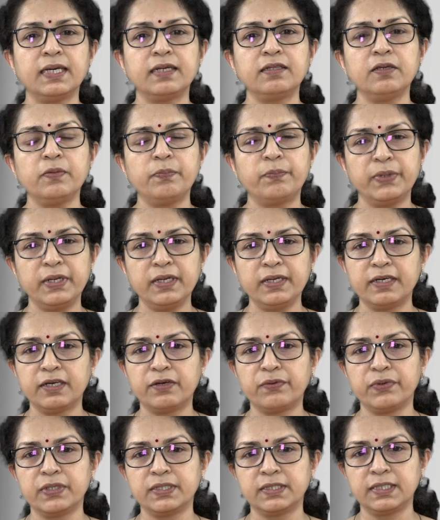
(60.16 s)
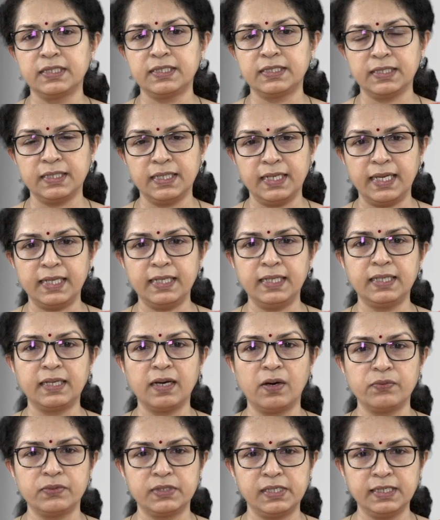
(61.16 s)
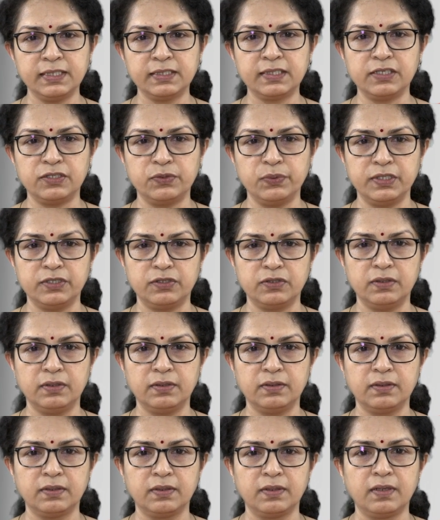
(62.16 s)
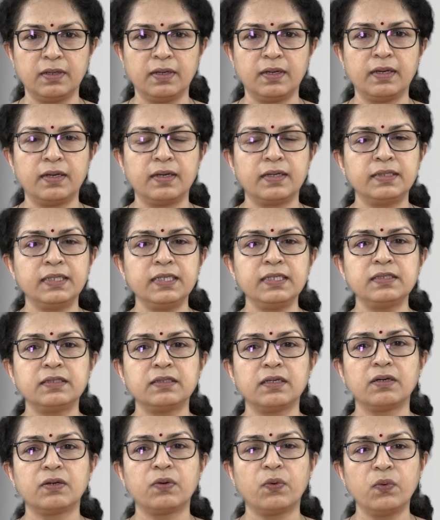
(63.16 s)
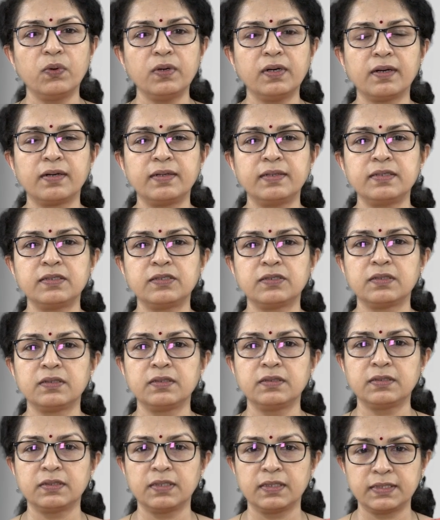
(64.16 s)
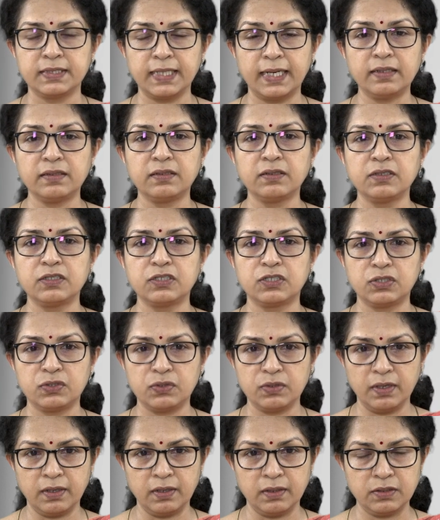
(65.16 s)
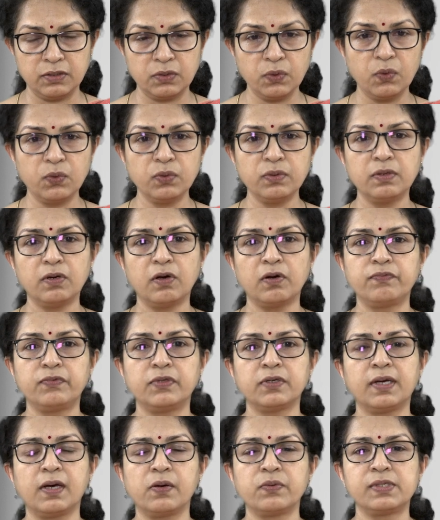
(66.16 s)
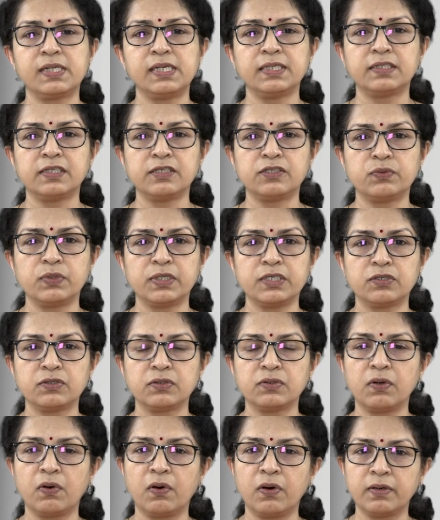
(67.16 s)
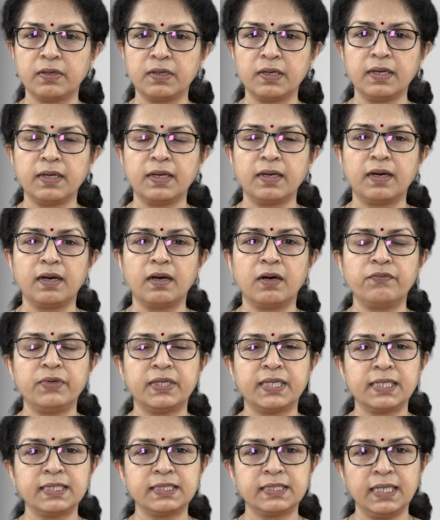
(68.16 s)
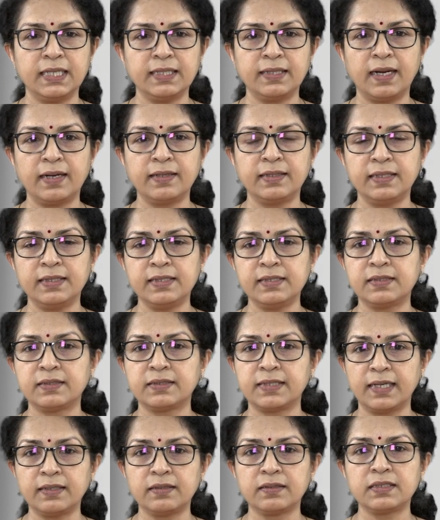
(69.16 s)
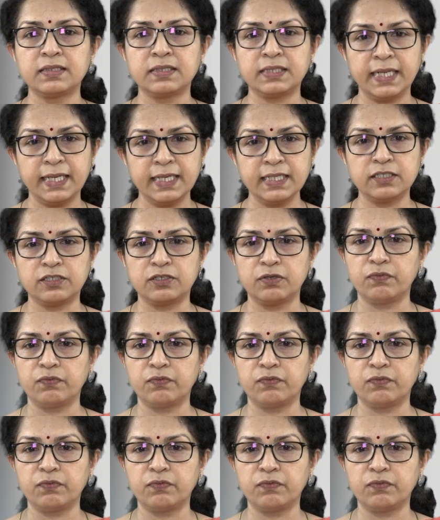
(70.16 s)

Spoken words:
are the prerequisites in any counseling situation. These core conditions set the tone of the counseling situation, or we can say that these set the stage